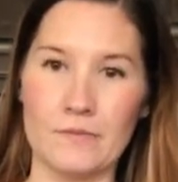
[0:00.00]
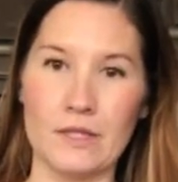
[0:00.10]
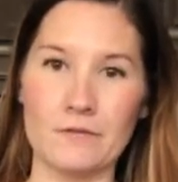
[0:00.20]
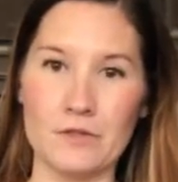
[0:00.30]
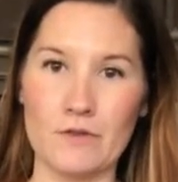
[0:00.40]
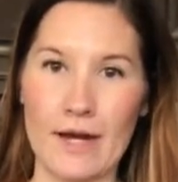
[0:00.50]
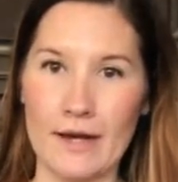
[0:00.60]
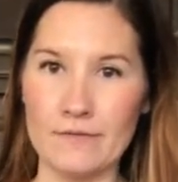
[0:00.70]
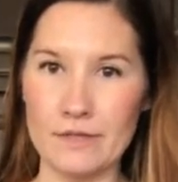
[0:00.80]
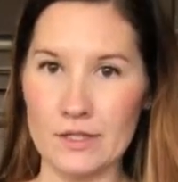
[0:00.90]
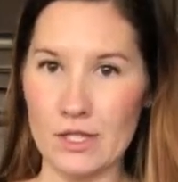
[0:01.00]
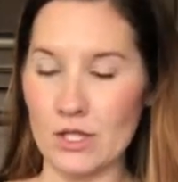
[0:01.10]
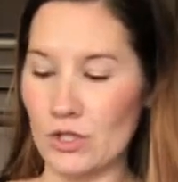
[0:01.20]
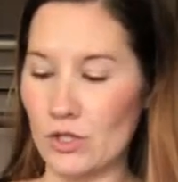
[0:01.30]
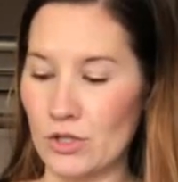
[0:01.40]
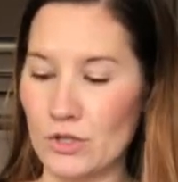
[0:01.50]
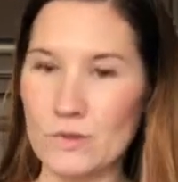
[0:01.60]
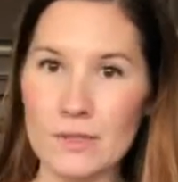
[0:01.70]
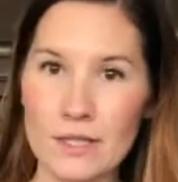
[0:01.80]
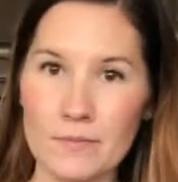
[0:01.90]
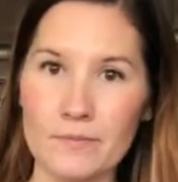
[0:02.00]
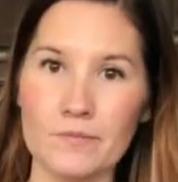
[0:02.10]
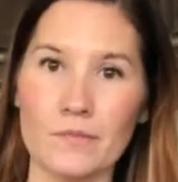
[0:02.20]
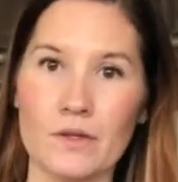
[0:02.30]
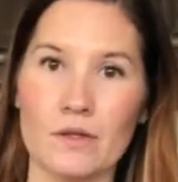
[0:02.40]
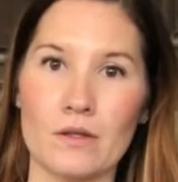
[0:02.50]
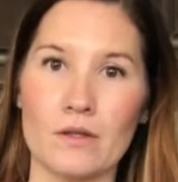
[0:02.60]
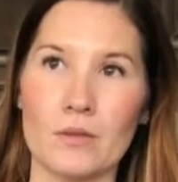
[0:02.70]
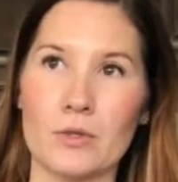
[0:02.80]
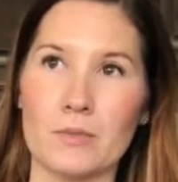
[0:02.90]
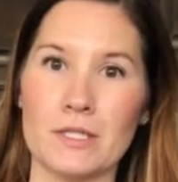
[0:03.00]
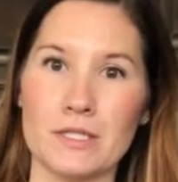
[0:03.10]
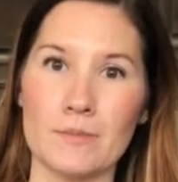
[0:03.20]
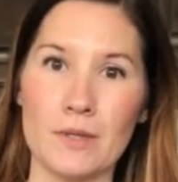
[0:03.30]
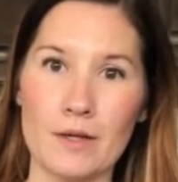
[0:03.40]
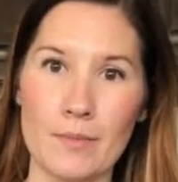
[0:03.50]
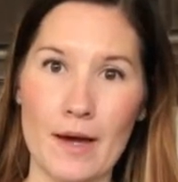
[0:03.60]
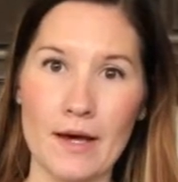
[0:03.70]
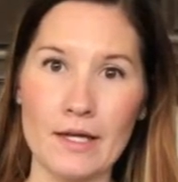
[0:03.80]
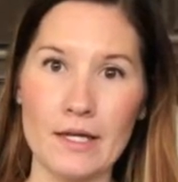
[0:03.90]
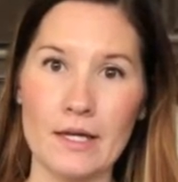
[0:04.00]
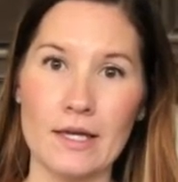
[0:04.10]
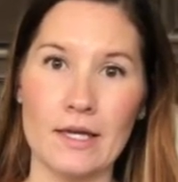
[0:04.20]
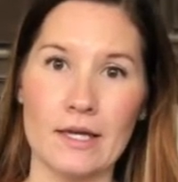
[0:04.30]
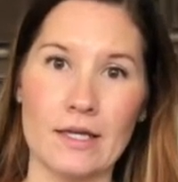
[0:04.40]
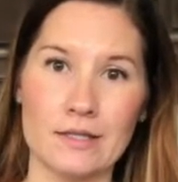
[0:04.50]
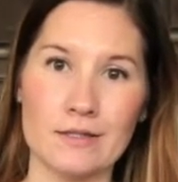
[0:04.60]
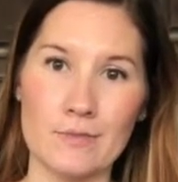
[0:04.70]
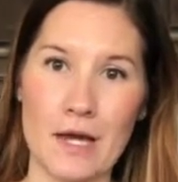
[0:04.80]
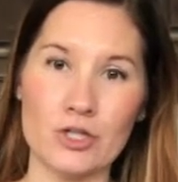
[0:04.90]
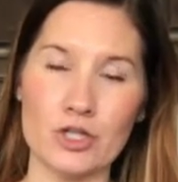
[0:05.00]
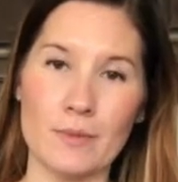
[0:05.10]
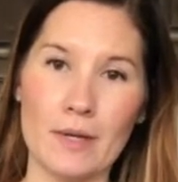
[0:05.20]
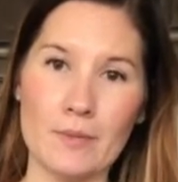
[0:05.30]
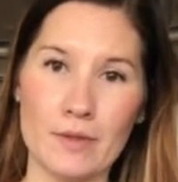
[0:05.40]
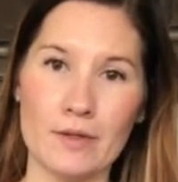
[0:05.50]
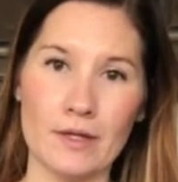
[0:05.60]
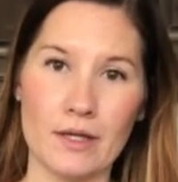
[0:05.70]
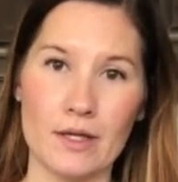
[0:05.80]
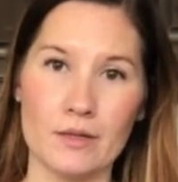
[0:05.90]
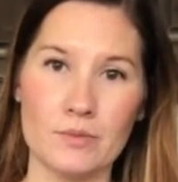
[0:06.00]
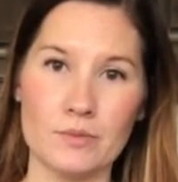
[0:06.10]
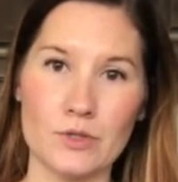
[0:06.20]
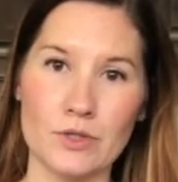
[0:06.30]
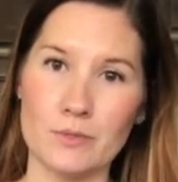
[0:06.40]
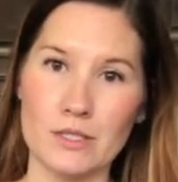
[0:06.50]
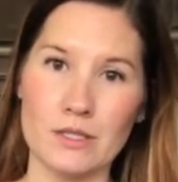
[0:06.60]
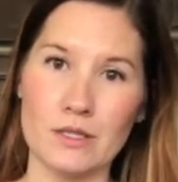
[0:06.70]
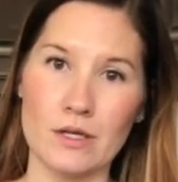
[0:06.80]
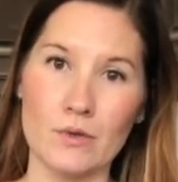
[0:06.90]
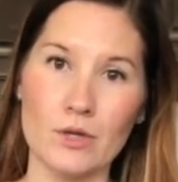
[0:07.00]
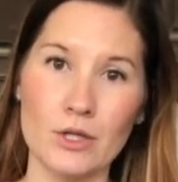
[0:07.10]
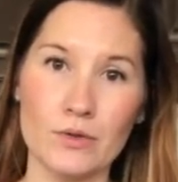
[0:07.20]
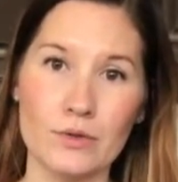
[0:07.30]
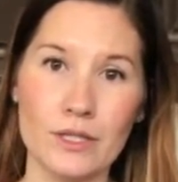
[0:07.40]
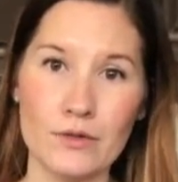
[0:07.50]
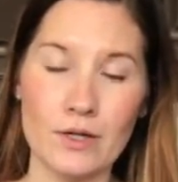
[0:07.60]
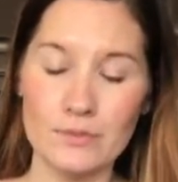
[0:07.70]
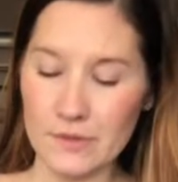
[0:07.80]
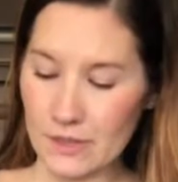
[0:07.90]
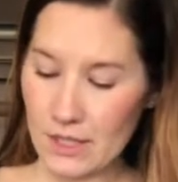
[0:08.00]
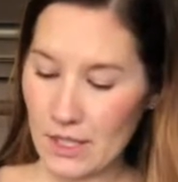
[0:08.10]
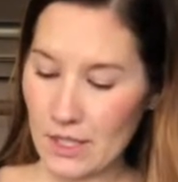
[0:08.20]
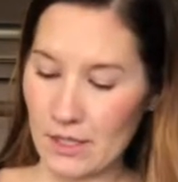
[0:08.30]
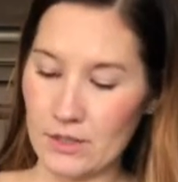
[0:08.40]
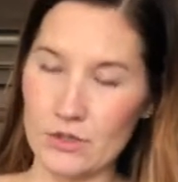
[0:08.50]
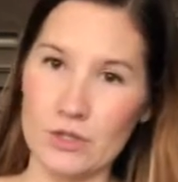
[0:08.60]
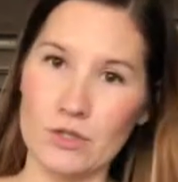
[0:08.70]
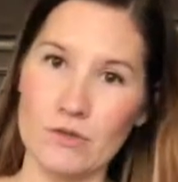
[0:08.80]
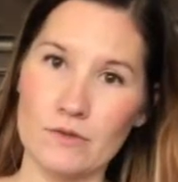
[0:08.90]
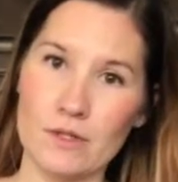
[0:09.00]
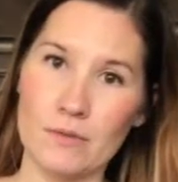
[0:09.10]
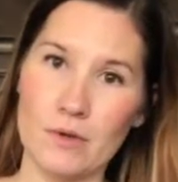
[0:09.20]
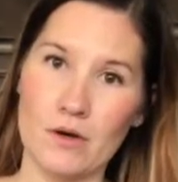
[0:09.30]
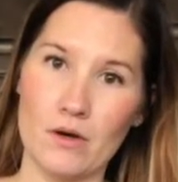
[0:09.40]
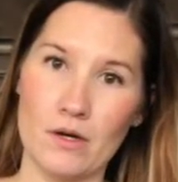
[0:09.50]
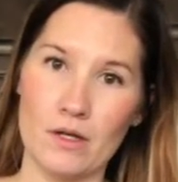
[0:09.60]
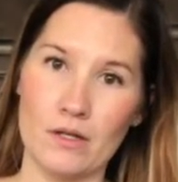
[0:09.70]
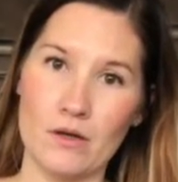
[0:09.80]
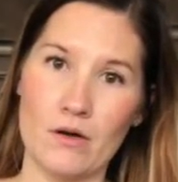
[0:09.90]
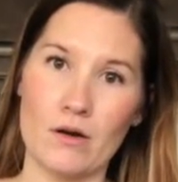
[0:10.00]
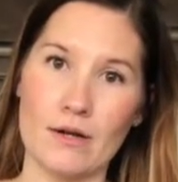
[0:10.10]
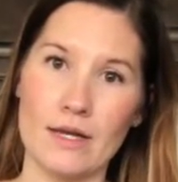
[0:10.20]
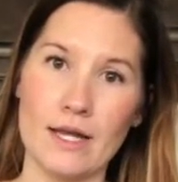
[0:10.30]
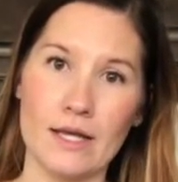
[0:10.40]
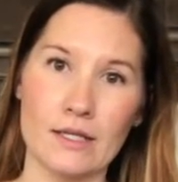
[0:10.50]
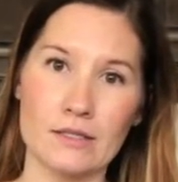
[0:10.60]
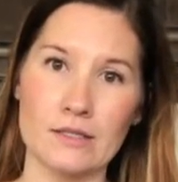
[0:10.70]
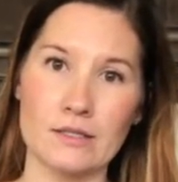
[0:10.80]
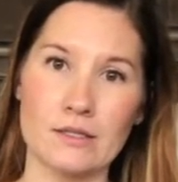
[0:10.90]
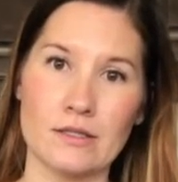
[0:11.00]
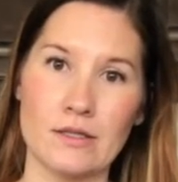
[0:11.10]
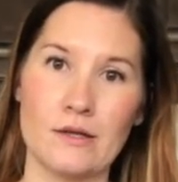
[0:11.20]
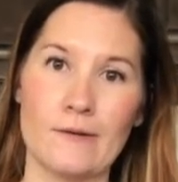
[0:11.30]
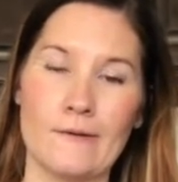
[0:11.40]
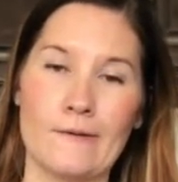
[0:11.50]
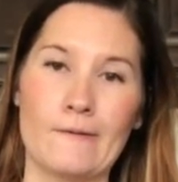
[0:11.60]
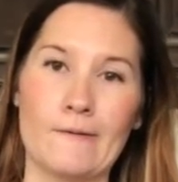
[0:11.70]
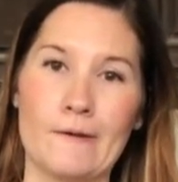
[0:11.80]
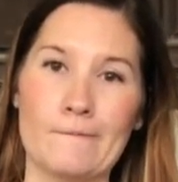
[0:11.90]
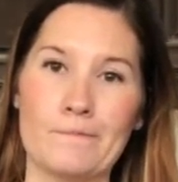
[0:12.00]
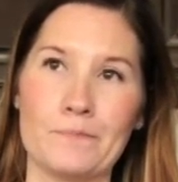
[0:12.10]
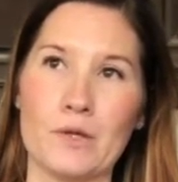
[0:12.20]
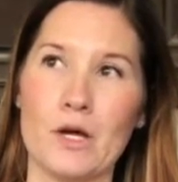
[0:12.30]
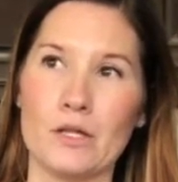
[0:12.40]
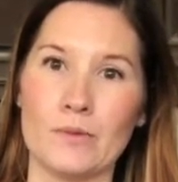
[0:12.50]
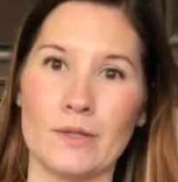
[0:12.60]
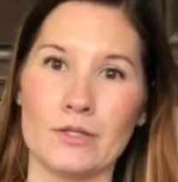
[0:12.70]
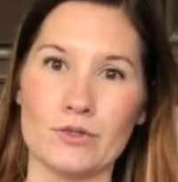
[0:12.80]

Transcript: leftover halves, you can use them, put them in a Ziploc bag and smash them up and turn them into the Oreo cookie crumbs. And you can use them on our next Halloween